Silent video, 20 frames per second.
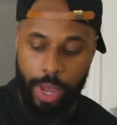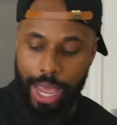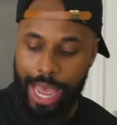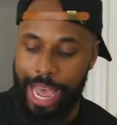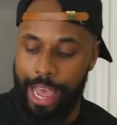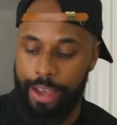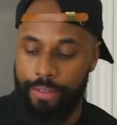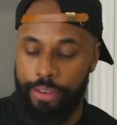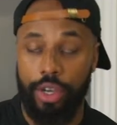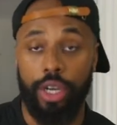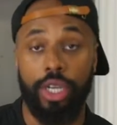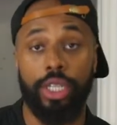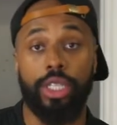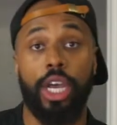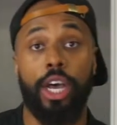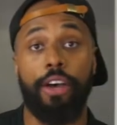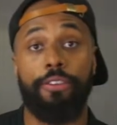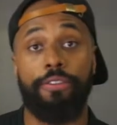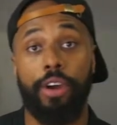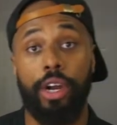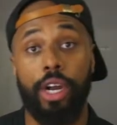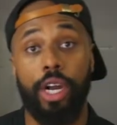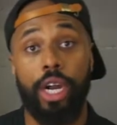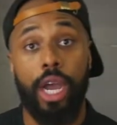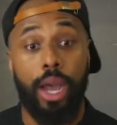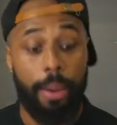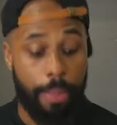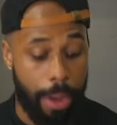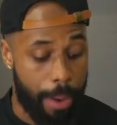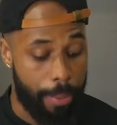have cooked off
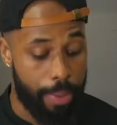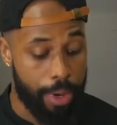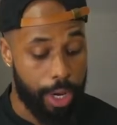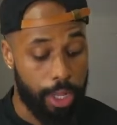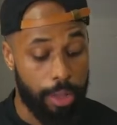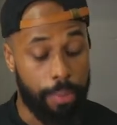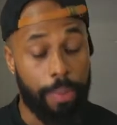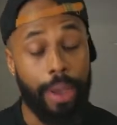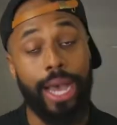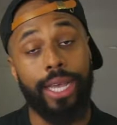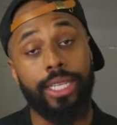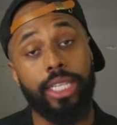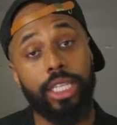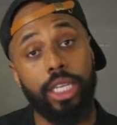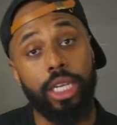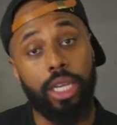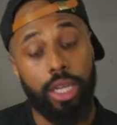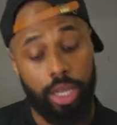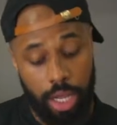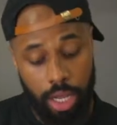our pappardelle pasta.